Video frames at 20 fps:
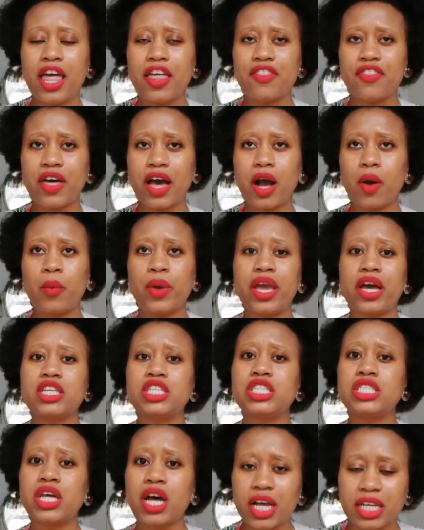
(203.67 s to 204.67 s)
that we are
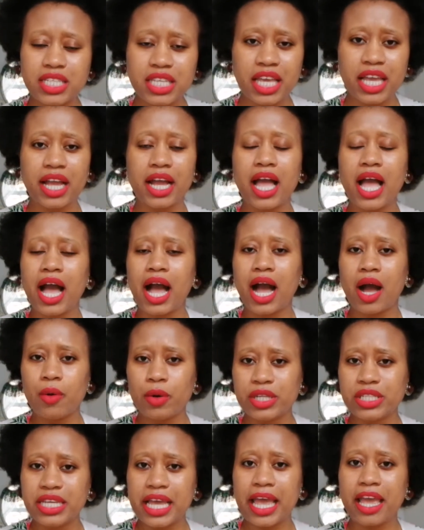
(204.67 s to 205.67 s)
starting
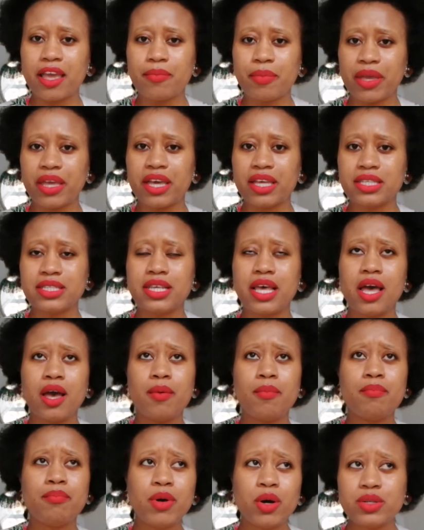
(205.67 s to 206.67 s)
our day, because
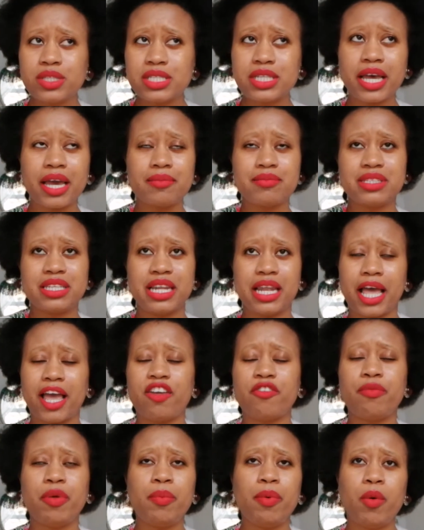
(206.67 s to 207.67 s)
most times in
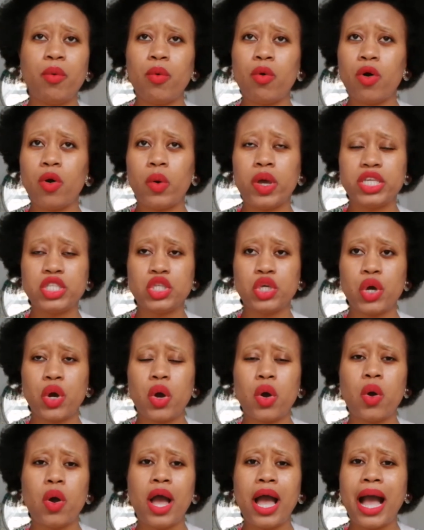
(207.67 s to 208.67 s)
life, people will always
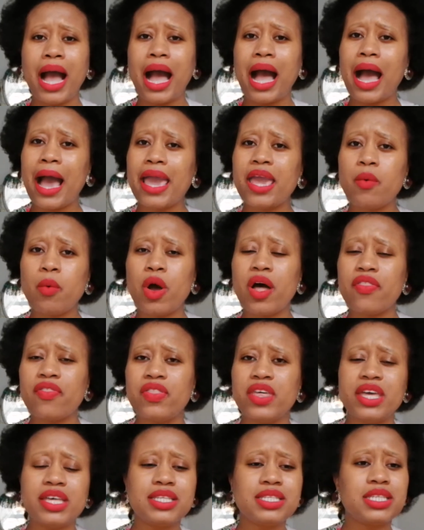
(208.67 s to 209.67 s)
go, I want
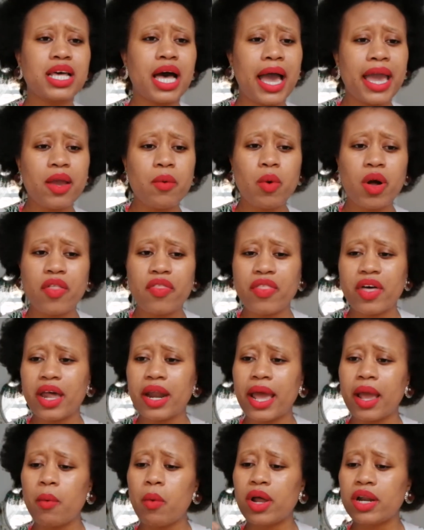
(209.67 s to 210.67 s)
this, I want that,
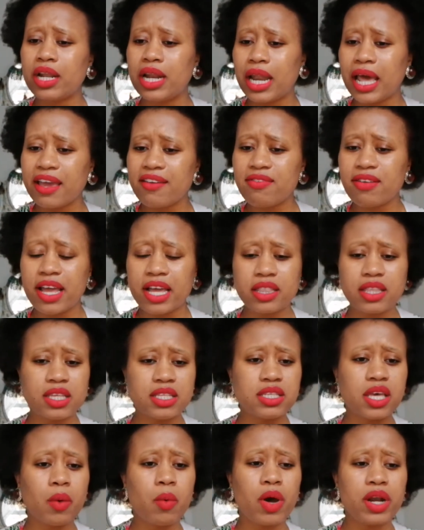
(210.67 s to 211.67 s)
I want a life like
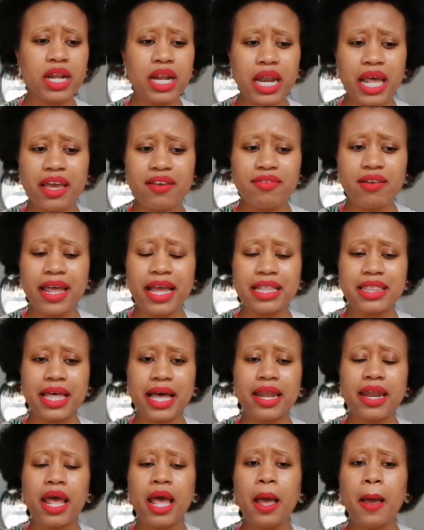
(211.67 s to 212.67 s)
this, I want a life like
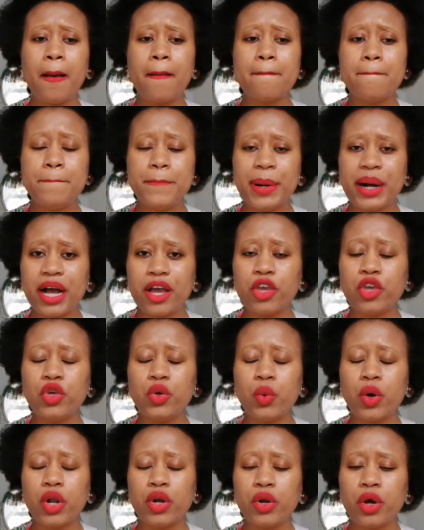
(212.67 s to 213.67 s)
that. But
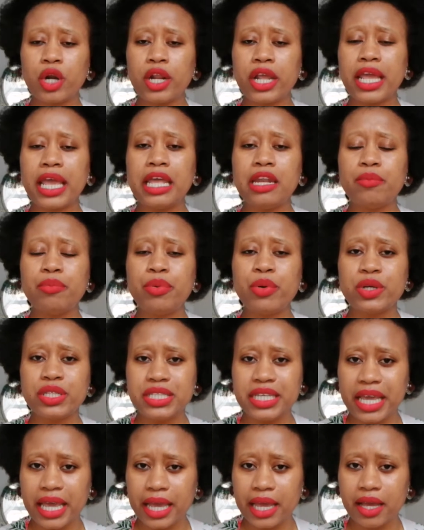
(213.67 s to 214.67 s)
you are not
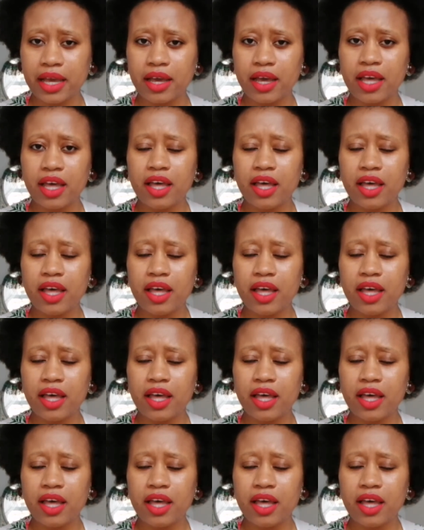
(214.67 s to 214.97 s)
inputting